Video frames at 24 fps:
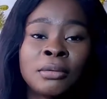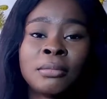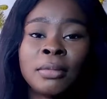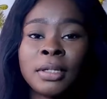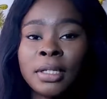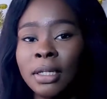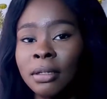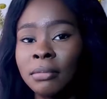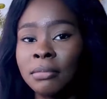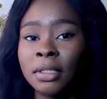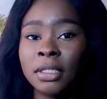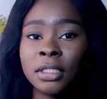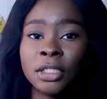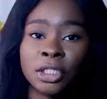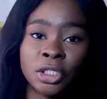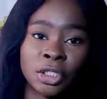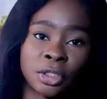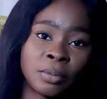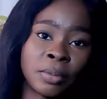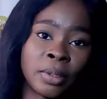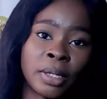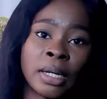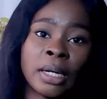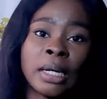My name is
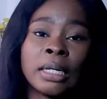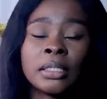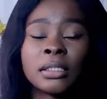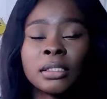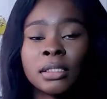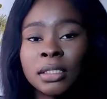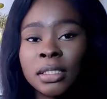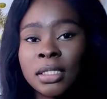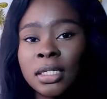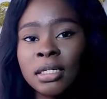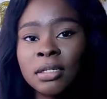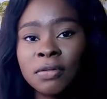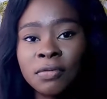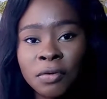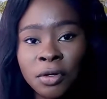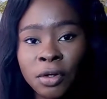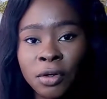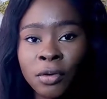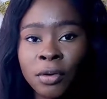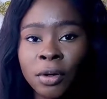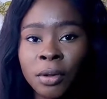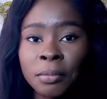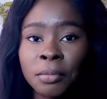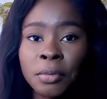Shiba, and in today's
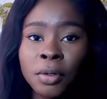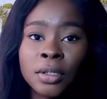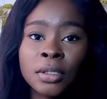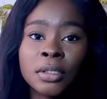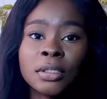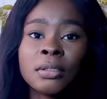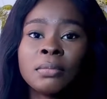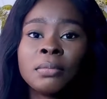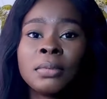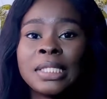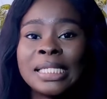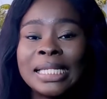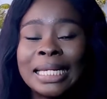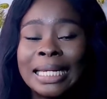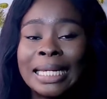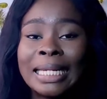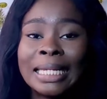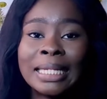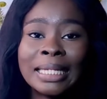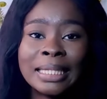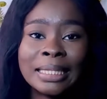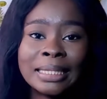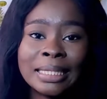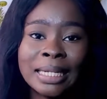video I'm going to be
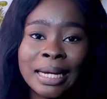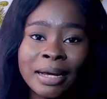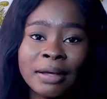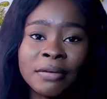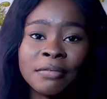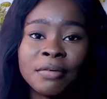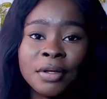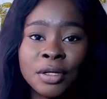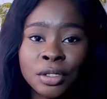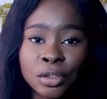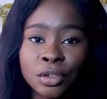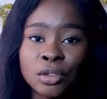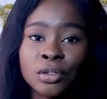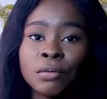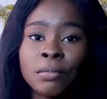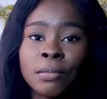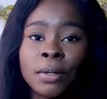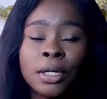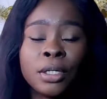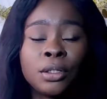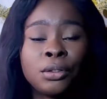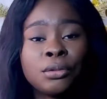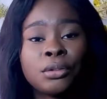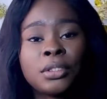taking a dive into
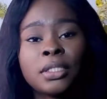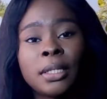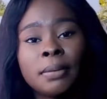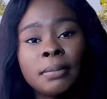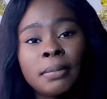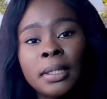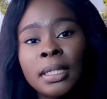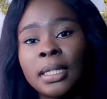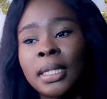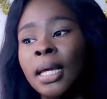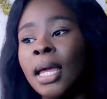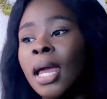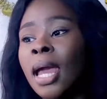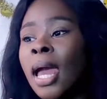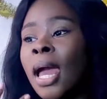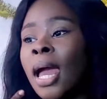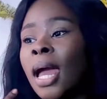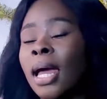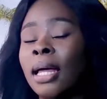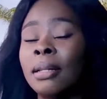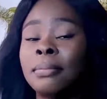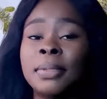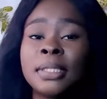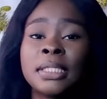my Udemy
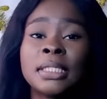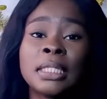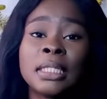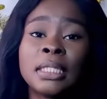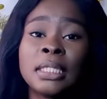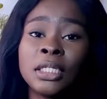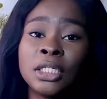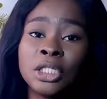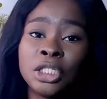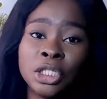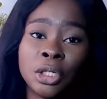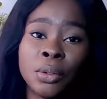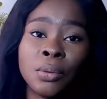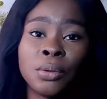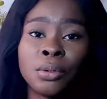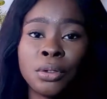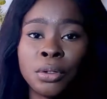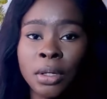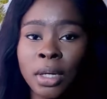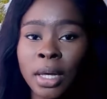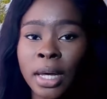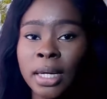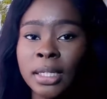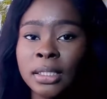and basically share with
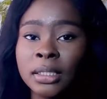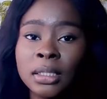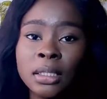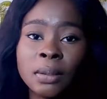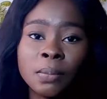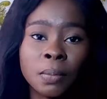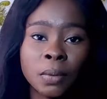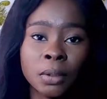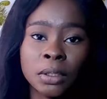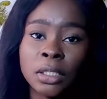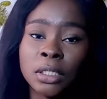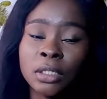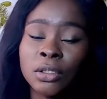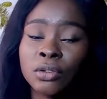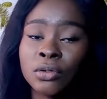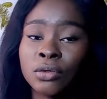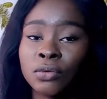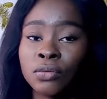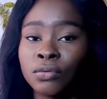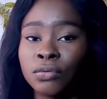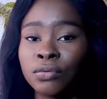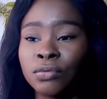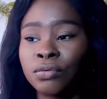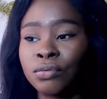you guys the importance
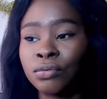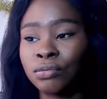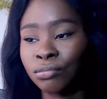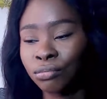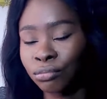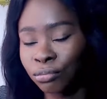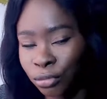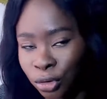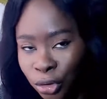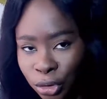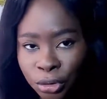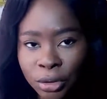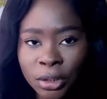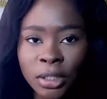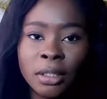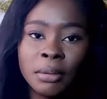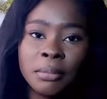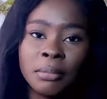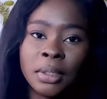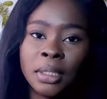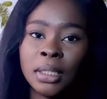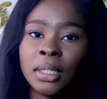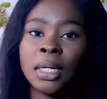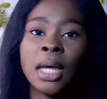of
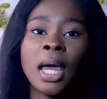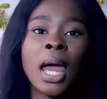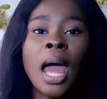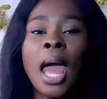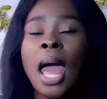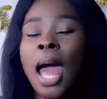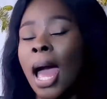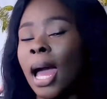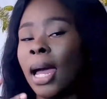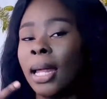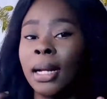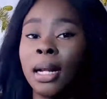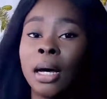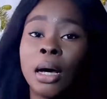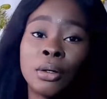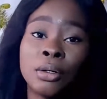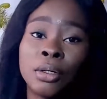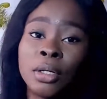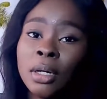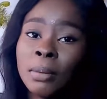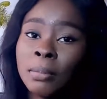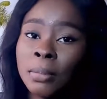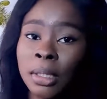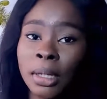Udemy and how
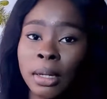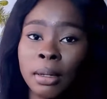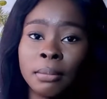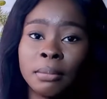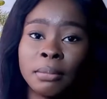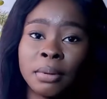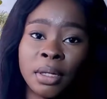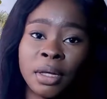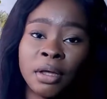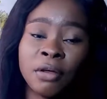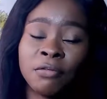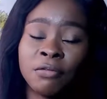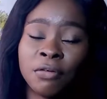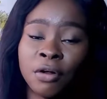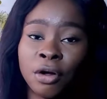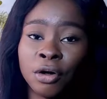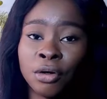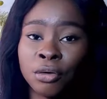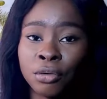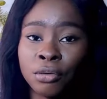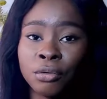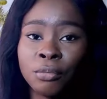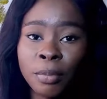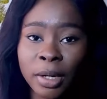Udemy can be a
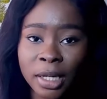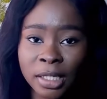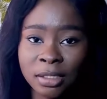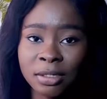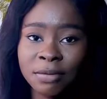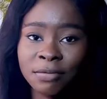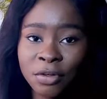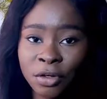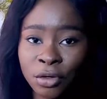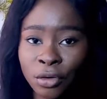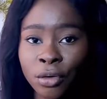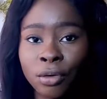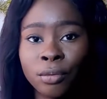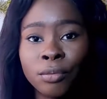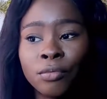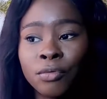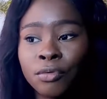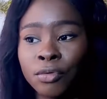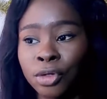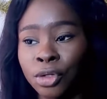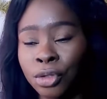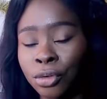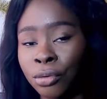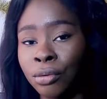very good passive income
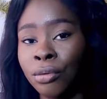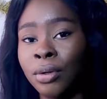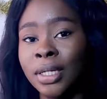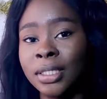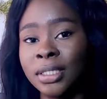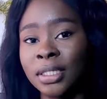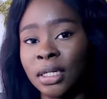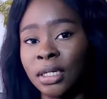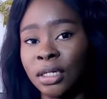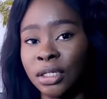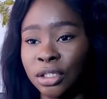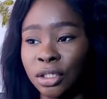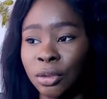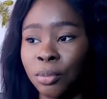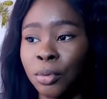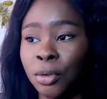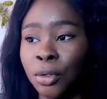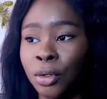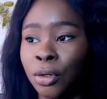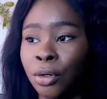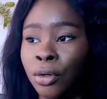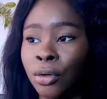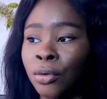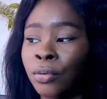for you as an
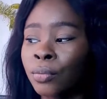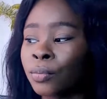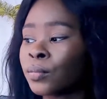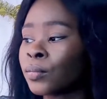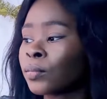entrepreneur.